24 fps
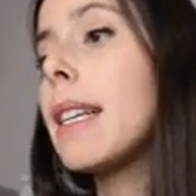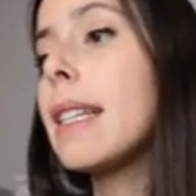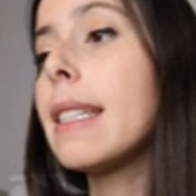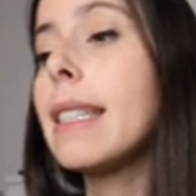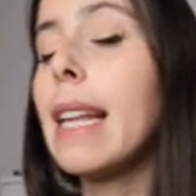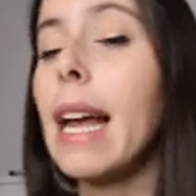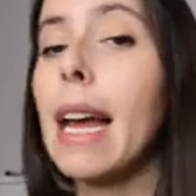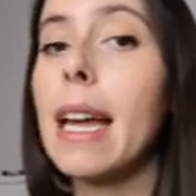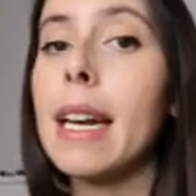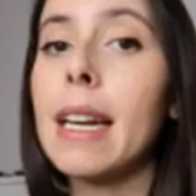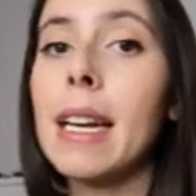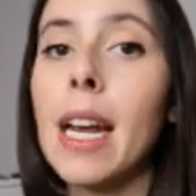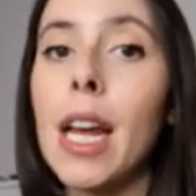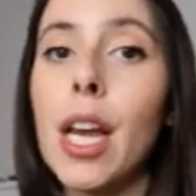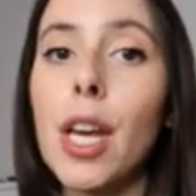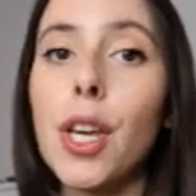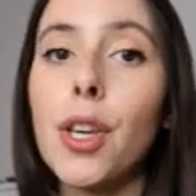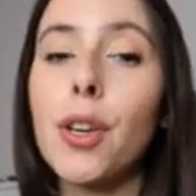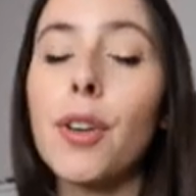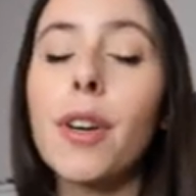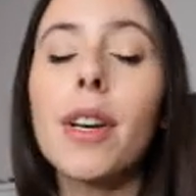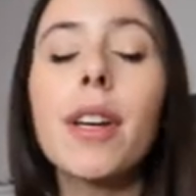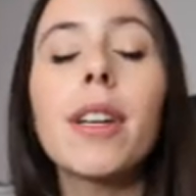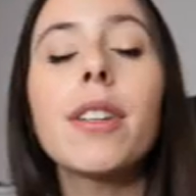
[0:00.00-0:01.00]
and then
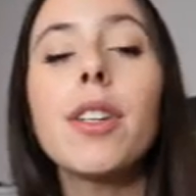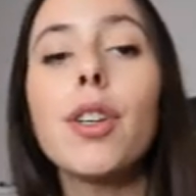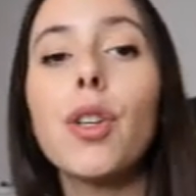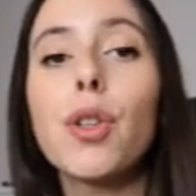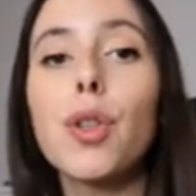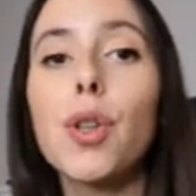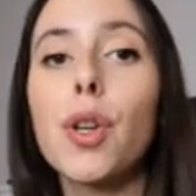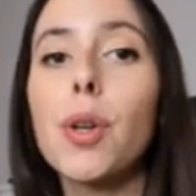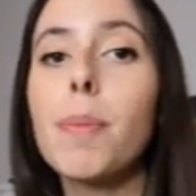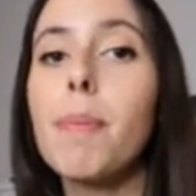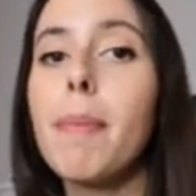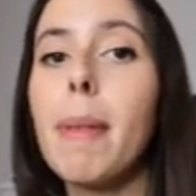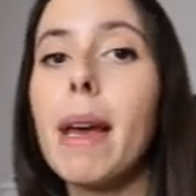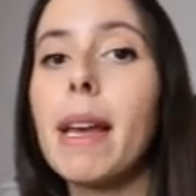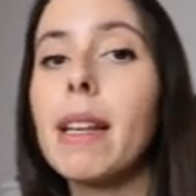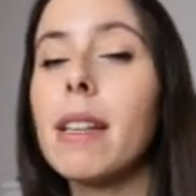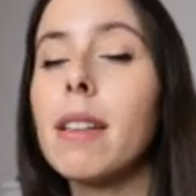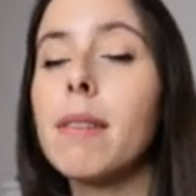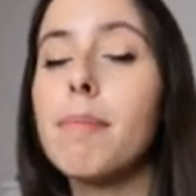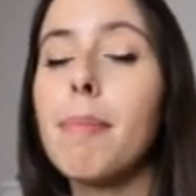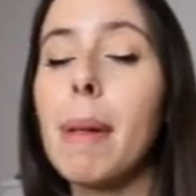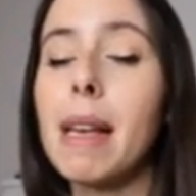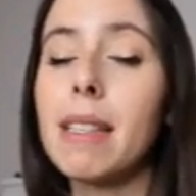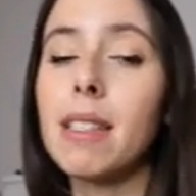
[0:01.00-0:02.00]
you should
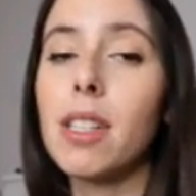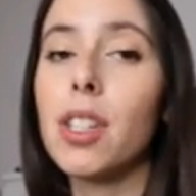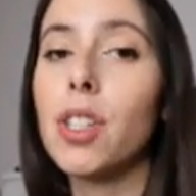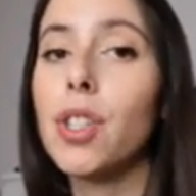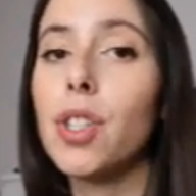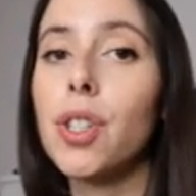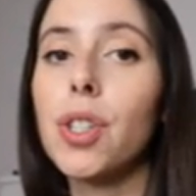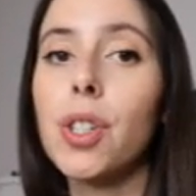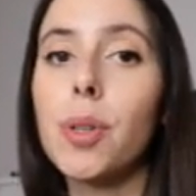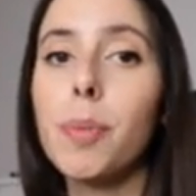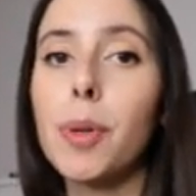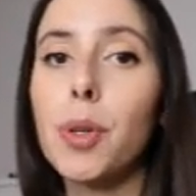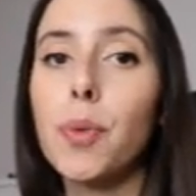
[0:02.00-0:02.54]
message